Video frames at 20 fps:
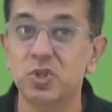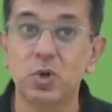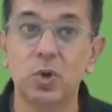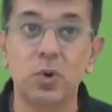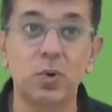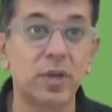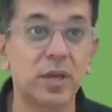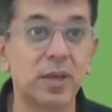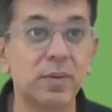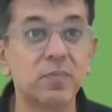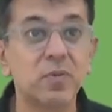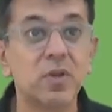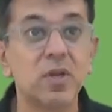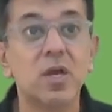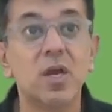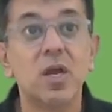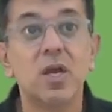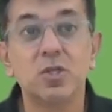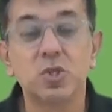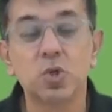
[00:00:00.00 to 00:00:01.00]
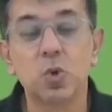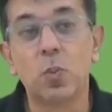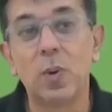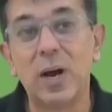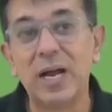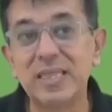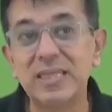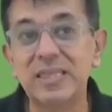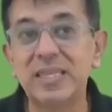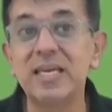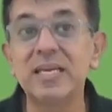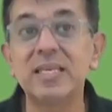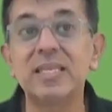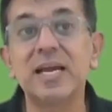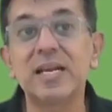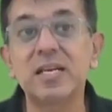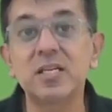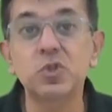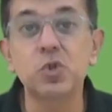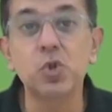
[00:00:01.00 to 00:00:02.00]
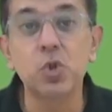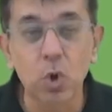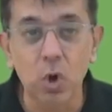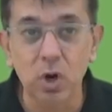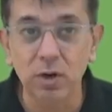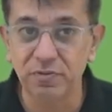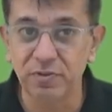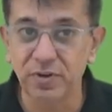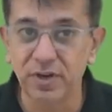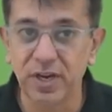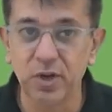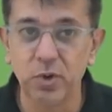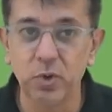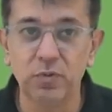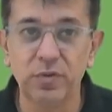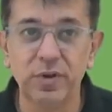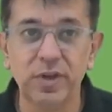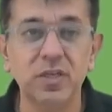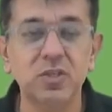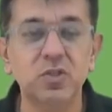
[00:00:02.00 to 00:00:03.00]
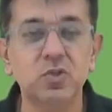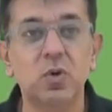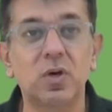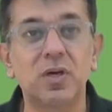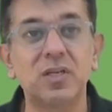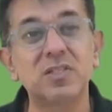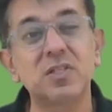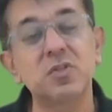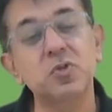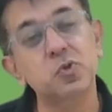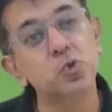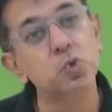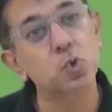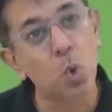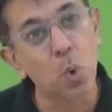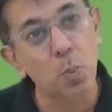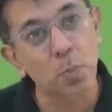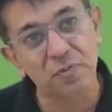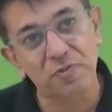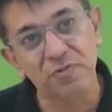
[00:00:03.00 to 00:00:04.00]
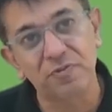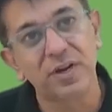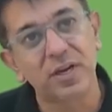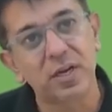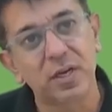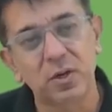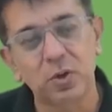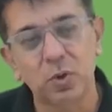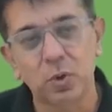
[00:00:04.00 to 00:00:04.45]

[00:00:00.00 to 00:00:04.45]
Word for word: Okay. So one thing that is not fitting over here is called as a scope fit.